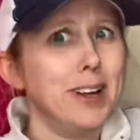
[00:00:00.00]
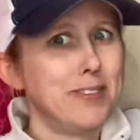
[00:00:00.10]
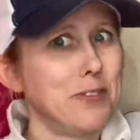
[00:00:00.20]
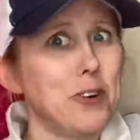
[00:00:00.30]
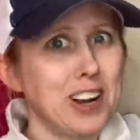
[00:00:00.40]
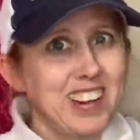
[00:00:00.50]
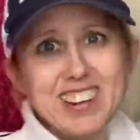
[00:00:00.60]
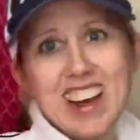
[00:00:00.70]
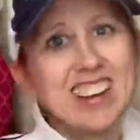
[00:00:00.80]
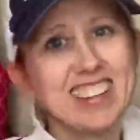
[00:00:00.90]

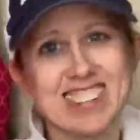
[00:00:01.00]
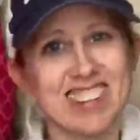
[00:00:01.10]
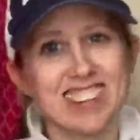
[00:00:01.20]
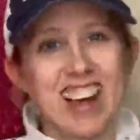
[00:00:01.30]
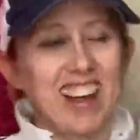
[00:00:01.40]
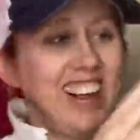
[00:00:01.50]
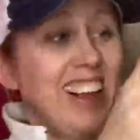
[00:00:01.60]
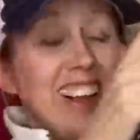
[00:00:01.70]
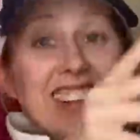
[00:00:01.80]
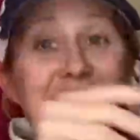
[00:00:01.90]
$4.99 isn't a lot.
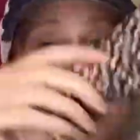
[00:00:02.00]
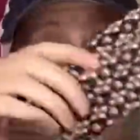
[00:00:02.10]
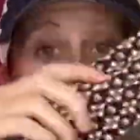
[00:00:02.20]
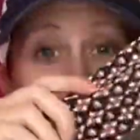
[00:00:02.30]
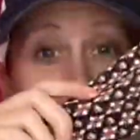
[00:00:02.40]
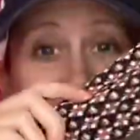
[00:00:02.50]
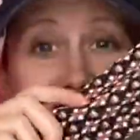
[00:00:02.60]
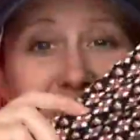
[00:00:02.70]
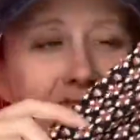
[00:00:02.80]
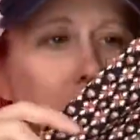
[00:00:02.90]
It is a long
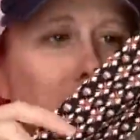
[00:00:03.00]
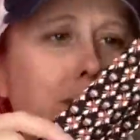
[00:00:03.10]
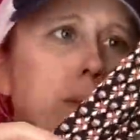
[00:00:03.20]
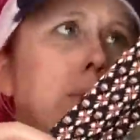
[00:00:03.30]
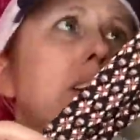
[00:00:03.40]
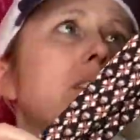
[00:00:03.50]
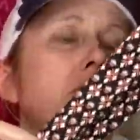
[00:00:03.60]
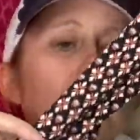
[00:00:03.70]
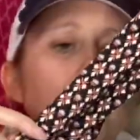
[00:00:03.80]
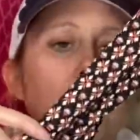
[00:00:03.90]
or maybe a
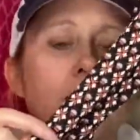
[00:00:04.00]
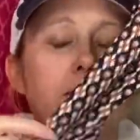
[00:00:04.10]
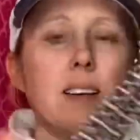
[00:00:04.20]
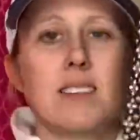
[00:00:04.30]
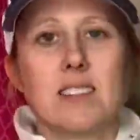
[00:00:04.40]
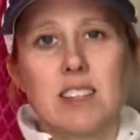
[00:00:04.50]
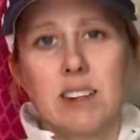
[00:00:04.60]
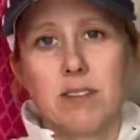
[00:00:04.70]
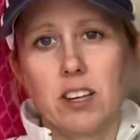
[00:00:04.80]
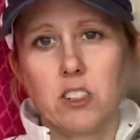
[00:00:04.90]
three-fourths
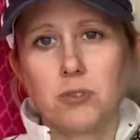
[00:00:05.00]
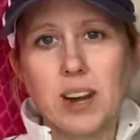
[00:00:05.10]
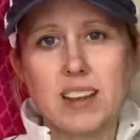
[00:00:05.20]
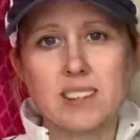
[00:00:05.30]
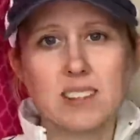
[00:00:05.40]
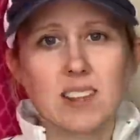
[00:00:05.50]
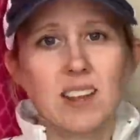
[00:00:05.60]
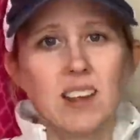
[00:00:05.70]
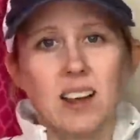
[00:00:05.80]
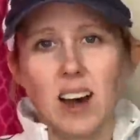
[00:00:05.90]
sleeve dress
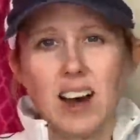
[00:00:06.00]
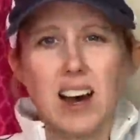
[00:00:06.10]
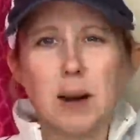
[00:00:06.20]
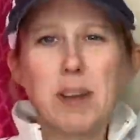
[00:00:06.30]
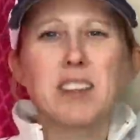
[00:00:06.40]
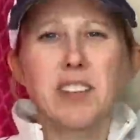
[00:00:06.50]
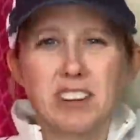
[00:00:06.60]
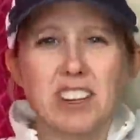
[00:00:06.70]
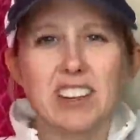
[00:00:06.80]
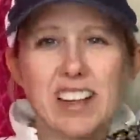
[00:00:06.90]
um, it's
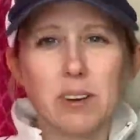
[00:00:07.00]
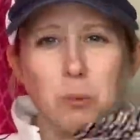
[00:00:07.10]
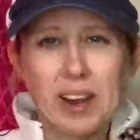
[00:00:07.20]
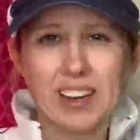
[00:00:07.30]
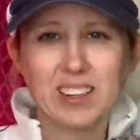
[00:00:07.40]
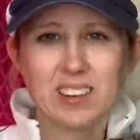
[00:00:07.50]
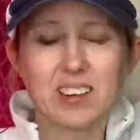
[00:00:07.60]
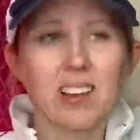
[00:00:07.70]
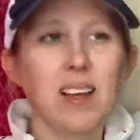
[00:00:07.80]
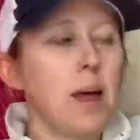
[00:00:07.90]
very lightweight,
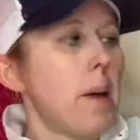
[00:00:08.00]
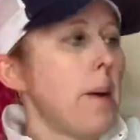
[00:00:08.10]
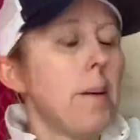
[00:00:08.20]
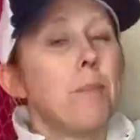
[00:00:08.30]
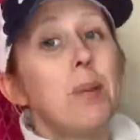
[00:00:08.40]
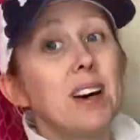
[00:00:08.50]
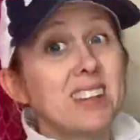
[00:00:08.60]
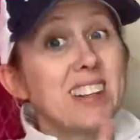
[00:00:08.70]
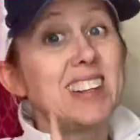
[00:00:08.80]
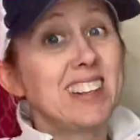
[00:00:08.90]
but
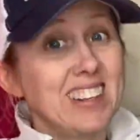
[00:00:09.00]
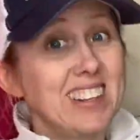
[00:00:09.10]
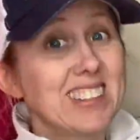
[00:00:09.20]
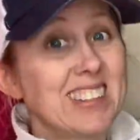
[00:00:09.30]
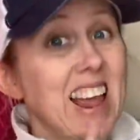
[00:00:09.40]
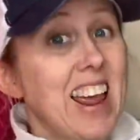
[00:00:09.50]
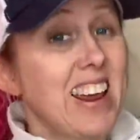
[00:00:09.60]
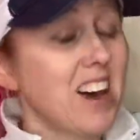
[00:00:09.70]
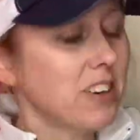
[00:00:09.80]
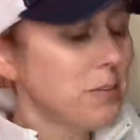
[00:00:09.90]
it is a
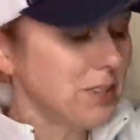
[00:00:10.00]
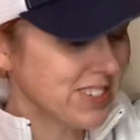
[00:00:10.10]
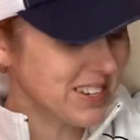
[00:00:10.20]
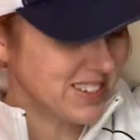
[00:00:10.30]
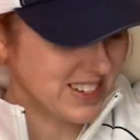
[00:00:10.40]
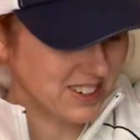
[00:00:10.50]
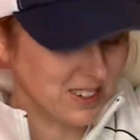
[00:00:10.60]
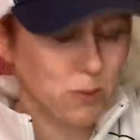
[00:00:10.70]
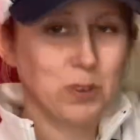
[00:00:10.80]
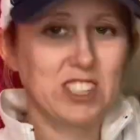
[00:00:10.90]
100%
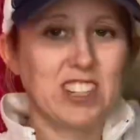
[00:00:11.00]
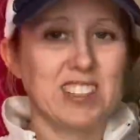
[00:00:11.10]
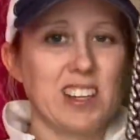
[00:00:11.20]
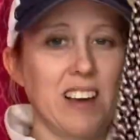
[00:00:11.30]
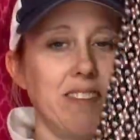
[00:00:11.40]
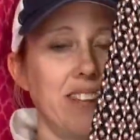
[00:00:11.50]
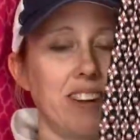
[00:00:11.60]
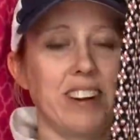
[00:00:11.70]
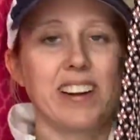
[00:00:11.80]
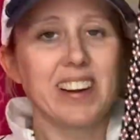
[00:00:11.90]
silk, which is
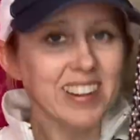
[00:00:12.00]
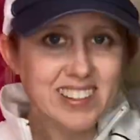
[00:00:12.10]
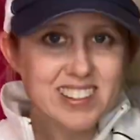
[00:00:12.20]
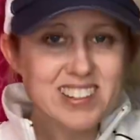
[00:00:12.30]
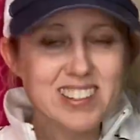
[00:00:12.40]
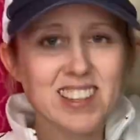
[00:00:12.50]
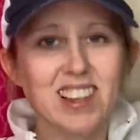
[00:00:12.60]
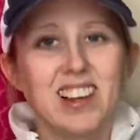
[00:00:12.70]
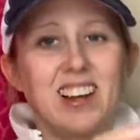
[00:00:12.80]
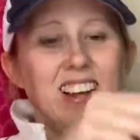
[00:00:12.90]
very nice.
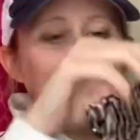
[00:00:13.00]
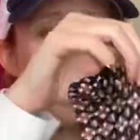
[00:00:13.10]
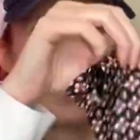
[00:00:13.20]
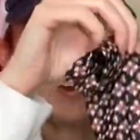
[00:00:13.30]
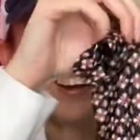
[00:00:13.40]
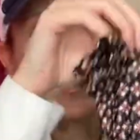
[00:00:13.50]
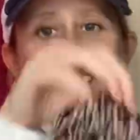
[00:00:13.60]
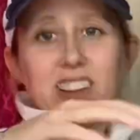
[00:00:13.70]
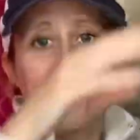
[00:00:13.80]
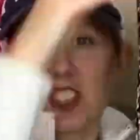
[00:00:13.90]
And I
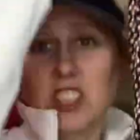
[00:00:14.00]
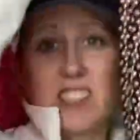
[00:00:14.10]
think this should